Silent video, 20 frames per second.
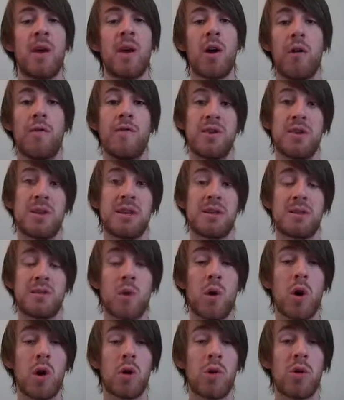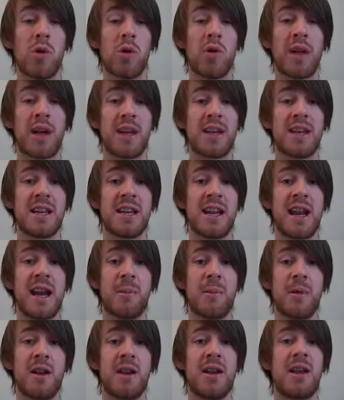Obviously, as we all know, that did
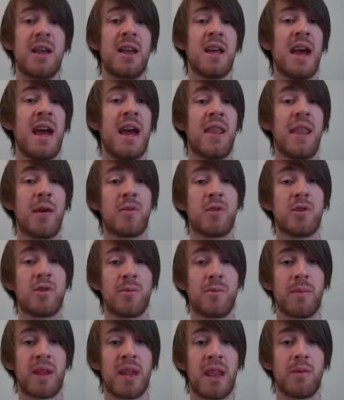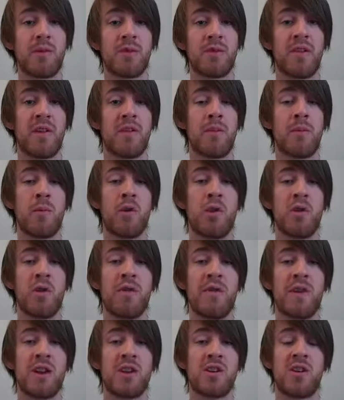happen, and that was something that was very
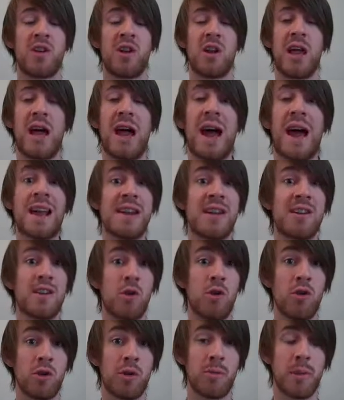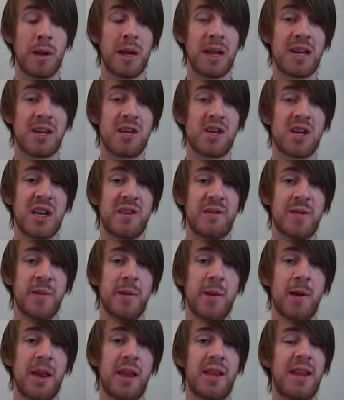motivational and ultimately
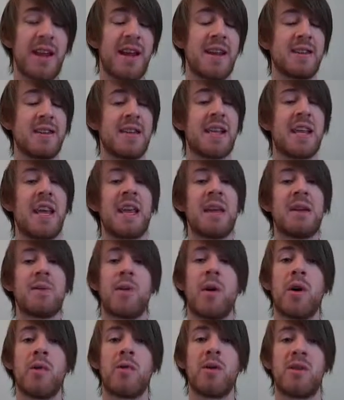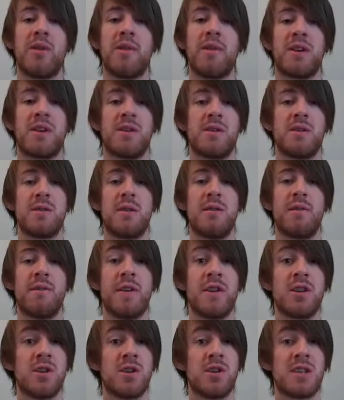achievable, and that is the key point with a
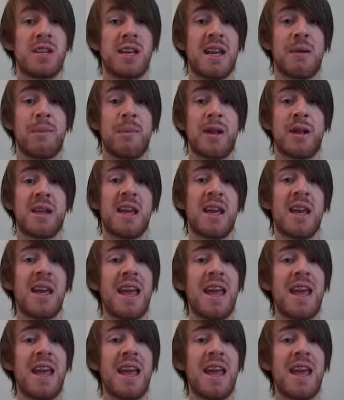vision statement.